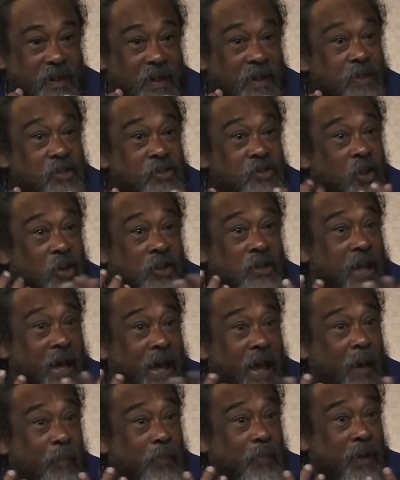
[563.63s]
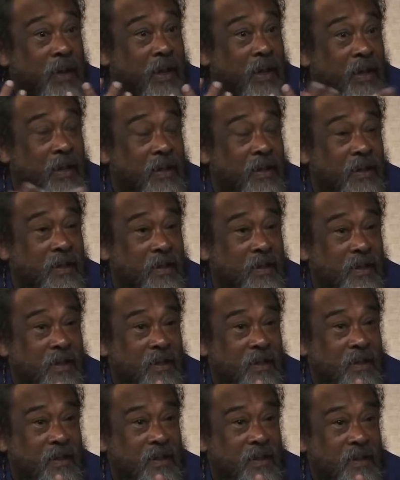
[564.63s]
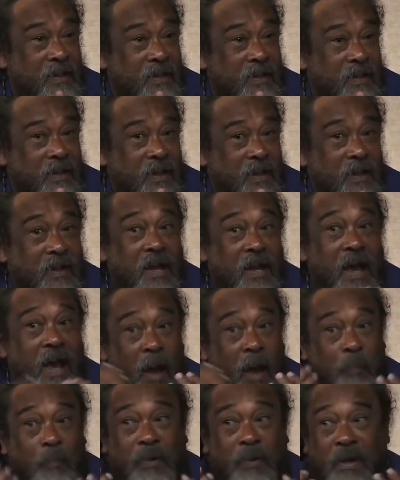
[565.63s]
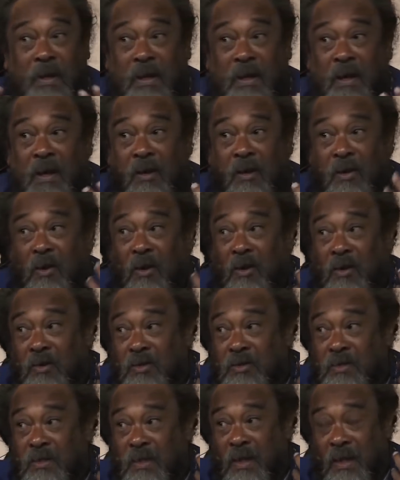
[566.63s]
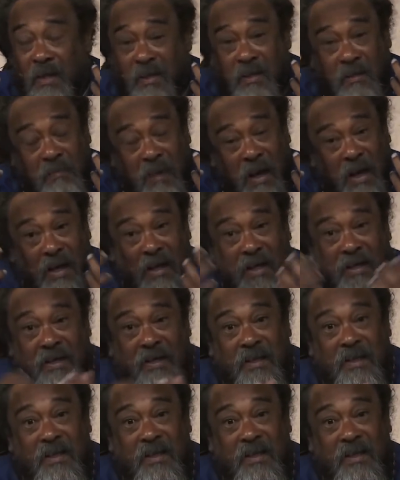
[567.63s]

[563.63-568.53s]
It is not a happening. The happening occurs in the mind.